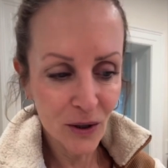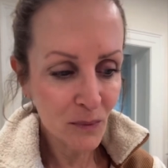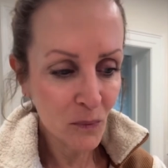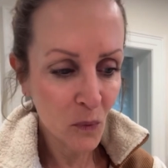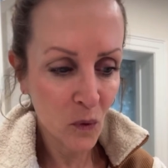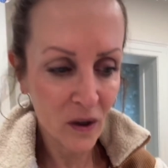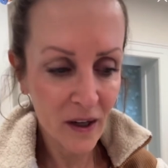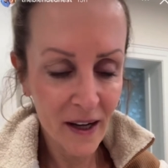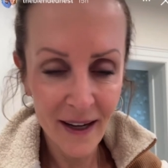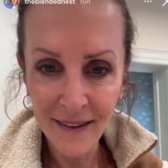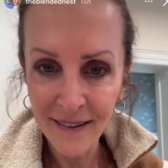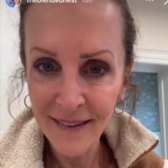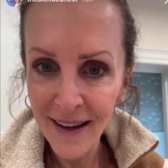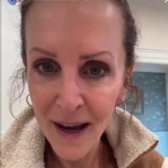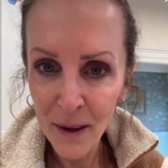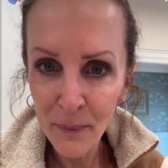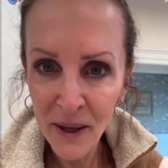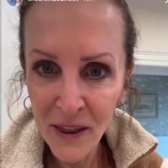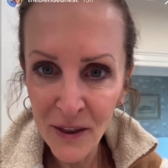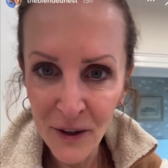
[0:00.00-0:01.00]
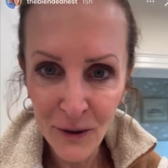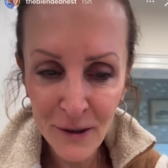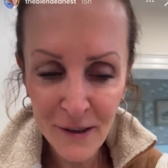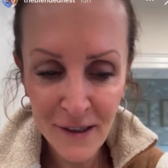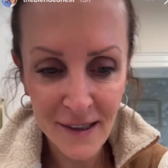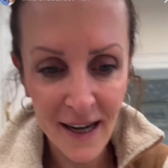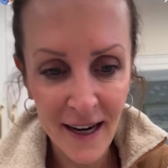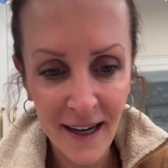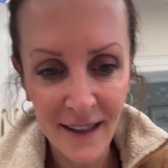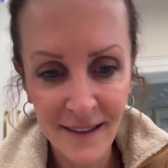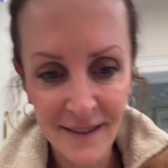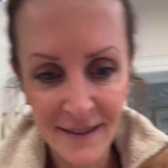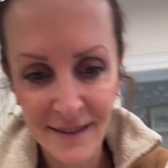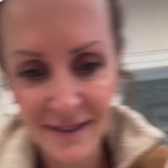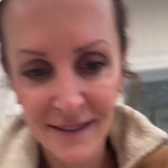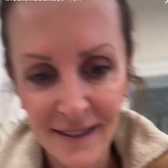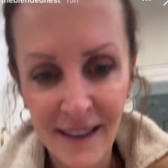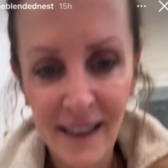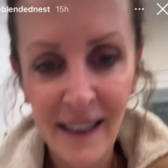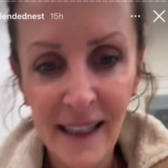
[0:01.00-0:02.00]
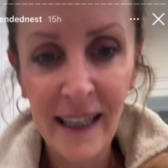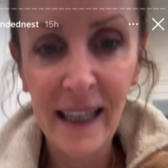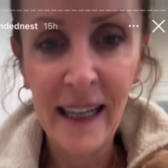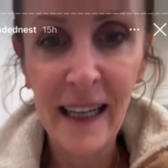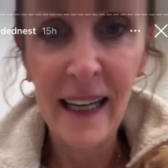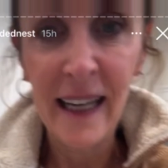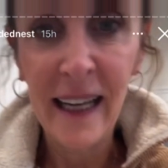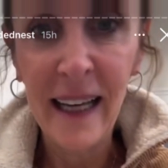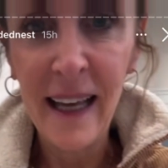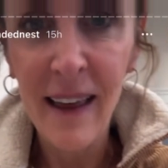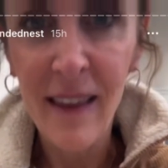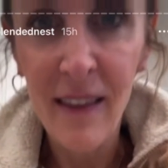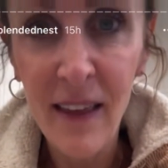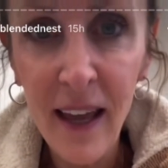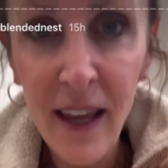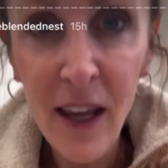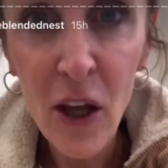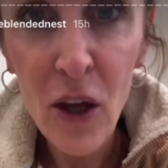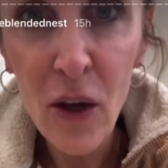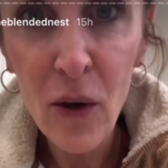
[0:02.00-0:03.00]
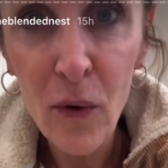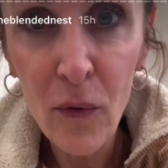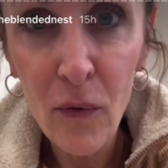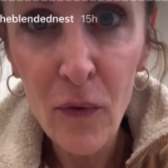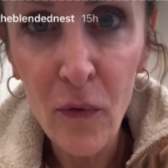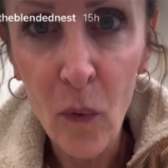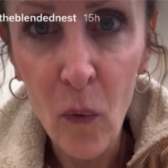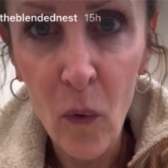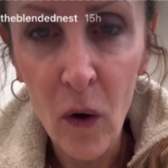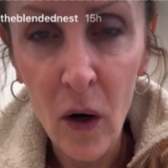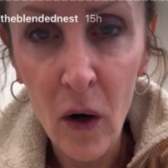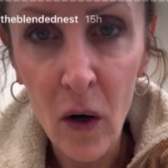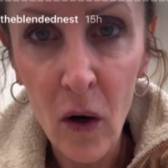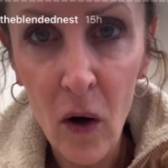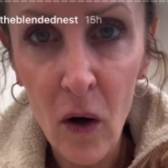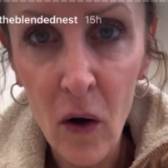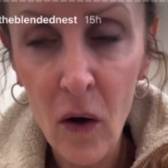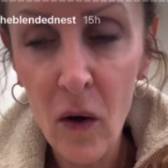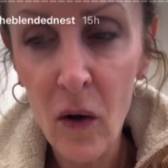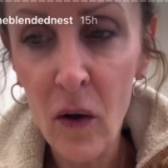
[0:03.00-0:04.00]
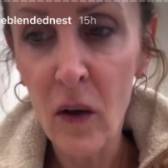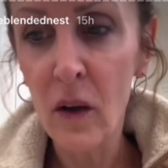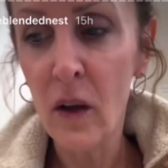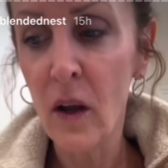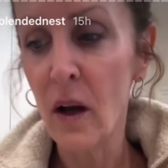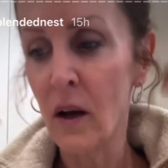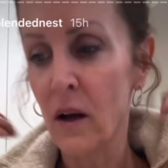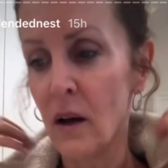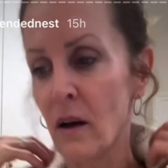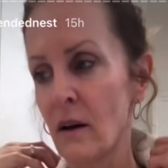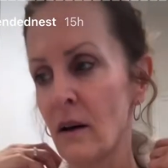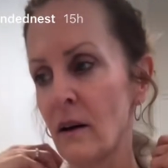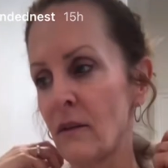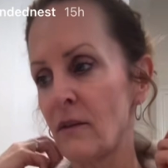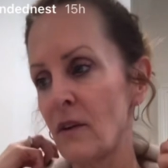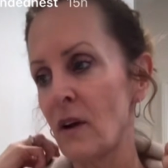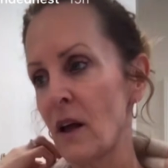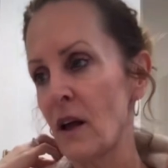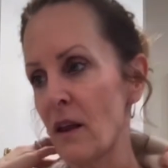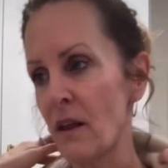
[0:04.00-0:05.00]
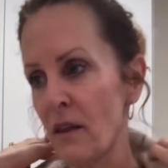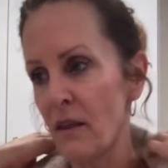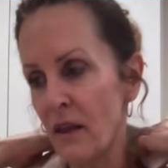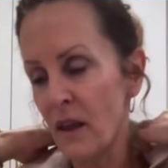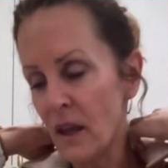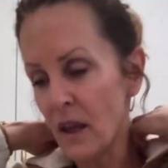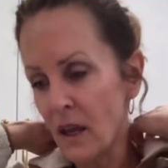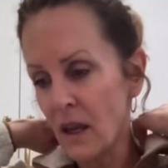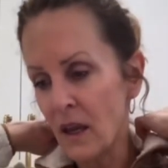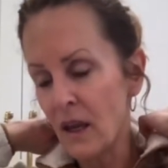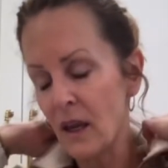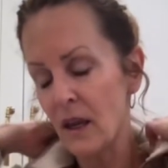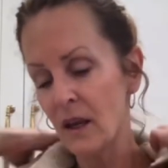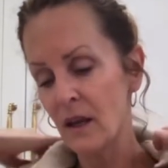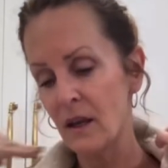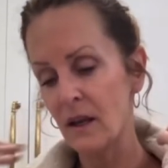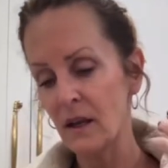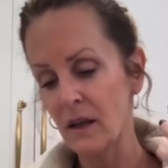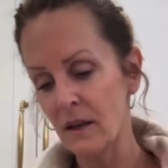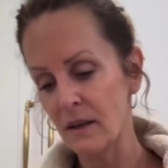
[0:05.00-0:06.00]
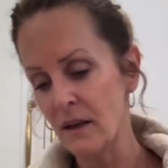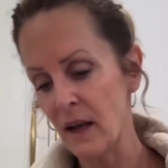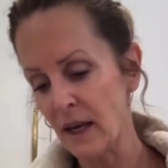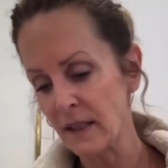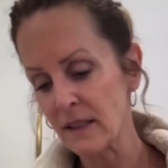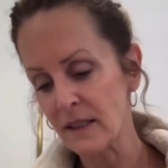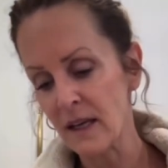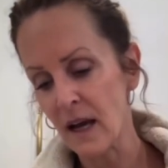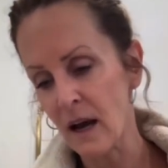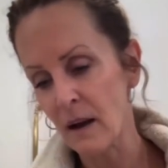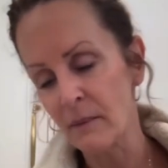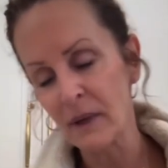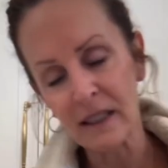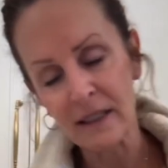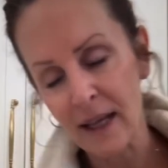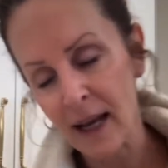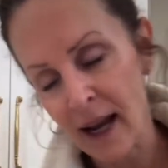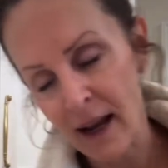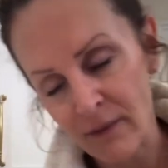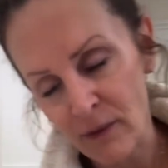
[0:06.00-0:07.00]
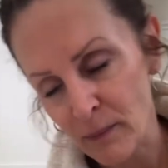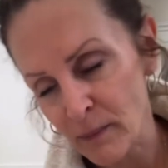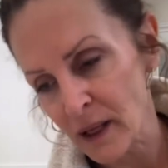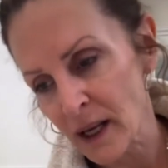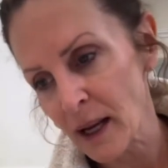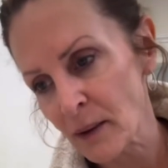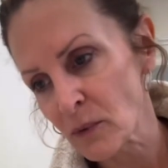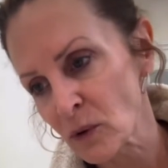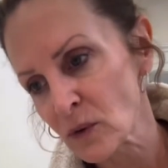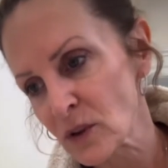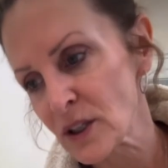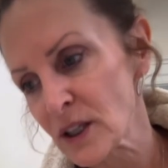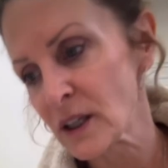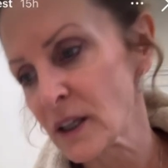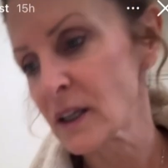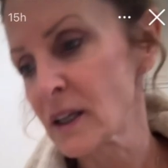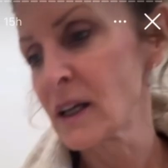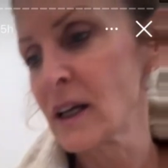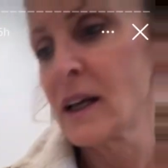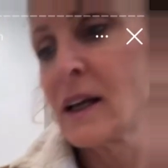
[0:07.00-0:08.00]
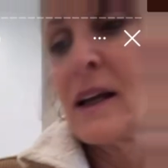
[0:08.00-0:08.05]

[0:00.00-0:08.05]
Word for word: morning. Happy Thursday. Thank you for all of the nice comments. I haven't been able to